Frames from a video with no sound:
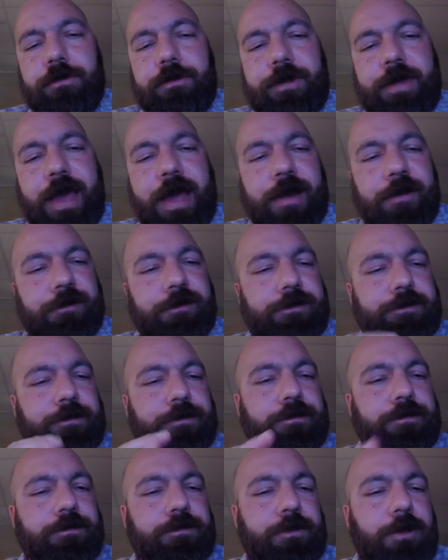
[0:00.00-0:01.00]
kind of
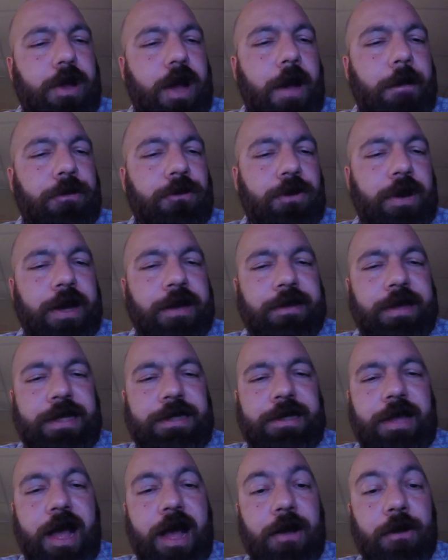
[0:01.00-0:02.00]
upgrade
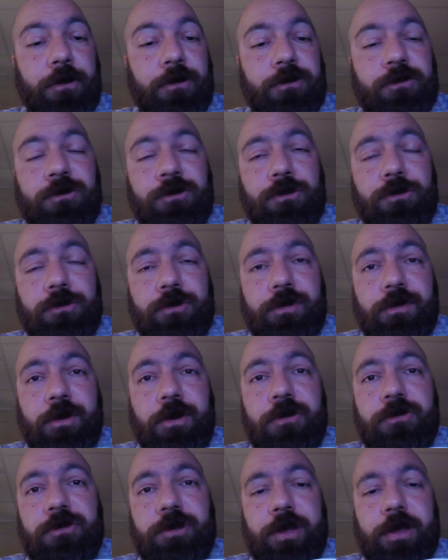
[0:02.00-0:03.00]
these goggles to
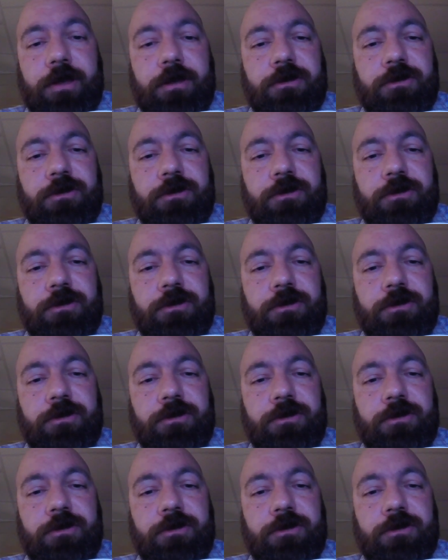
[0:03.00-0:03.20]
diversity,